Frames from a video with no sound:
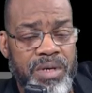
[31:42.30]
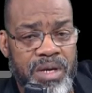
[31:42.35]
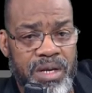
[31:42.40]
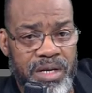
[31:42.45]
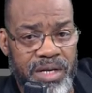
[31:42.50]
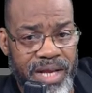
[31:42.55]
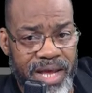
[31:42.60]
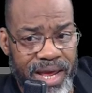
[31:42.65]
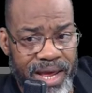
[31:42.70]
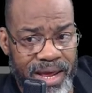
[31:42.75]

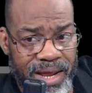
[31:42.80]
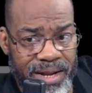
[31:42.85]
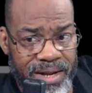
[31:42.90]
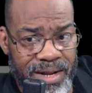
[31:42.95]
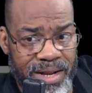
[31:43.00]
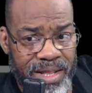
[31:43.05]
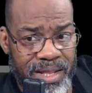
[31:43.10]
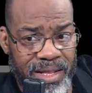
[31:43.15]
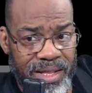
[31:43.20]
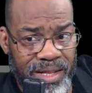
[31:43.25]

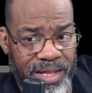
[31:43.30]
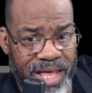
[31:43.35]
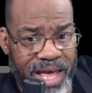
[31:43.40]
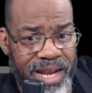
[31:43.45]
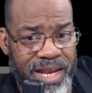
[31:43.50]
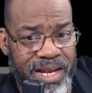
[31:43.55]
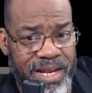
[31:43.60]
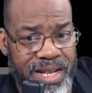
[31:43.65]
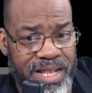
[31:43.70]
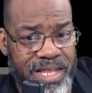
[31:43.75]
then let
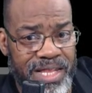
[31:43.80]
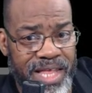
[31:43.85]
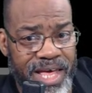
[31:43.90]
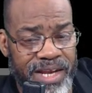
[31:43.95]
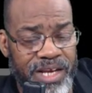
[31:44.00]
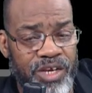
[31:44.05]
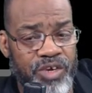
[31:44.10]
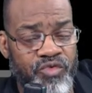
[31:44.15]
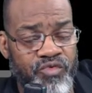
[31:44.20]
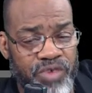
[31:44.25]
it let
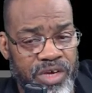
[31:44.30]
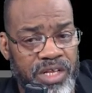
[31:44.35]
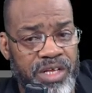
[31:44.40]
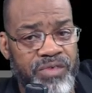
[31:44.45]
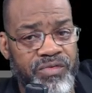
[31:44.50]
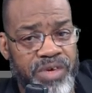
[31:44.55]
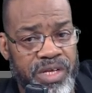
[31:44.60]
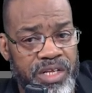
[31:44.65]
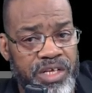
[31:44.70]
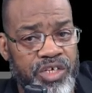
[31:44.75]
it really
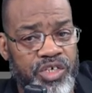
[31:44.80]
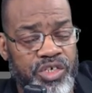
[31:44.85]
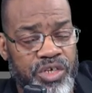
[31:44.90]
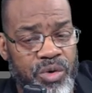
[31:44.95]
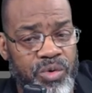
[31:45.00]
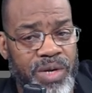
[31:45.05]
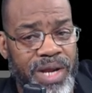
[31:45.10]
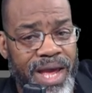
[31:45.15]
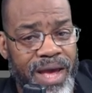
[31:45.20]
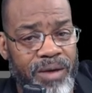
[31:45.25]
really
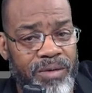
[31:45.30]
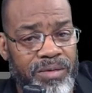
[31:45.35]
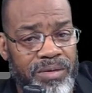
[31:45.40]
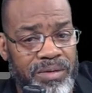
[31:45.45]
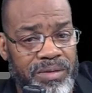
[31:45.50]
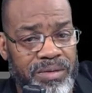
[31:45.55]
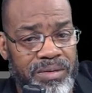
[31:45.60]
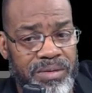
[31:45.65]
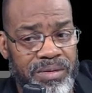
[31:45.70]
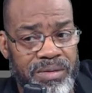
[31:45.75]
show down.
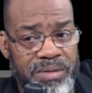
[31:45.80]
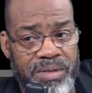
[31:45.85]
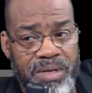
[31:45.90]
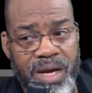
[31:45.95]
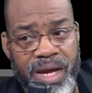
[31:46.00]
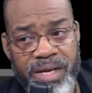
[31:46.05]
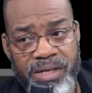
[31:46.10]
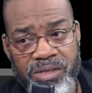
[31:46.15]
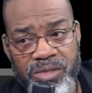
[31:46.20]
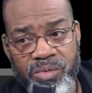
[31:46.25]

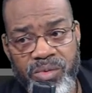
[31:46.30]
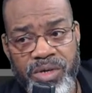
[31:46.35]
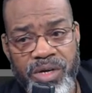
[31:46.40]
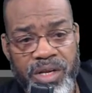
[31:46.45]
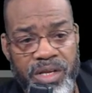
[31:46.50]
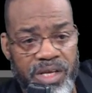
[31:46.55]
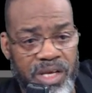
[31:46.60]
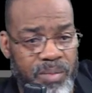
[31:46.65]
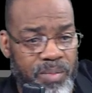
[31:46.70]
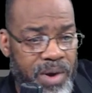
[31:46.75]
All right, so we're going
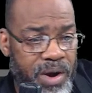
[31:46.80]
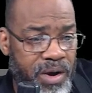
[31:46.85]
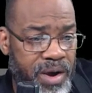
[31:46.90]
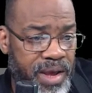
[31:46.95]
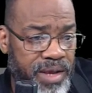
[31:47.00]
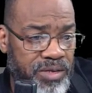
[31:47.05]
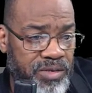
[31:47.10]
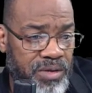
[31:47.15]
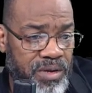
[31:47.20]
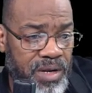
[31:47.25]
to keep our
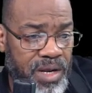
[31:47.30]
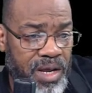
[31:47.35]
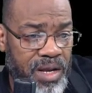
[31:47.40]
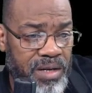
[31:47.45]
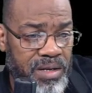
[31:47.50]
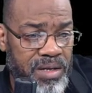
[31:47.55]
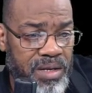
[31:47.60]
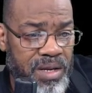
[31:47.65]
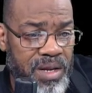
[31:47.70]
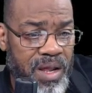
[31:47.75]
eyes on
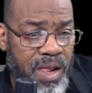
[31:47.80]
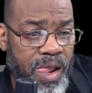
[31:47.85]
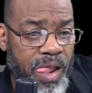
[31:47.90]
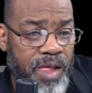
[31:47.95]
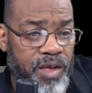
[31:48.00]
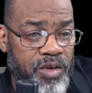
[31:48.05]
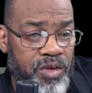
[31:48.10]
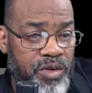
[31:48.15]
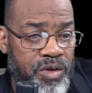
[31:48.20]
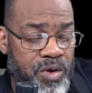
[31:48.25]

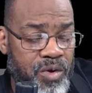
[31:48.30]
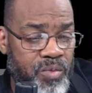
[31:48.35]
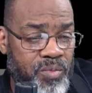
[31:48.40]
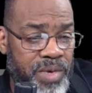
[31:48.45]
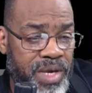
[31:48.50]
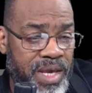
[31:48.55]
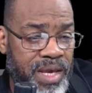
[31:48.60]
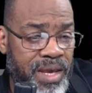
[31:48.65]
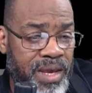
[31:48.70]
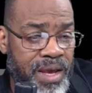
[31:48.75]
it. You know
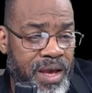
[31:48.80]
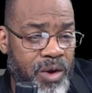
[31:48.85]
me, I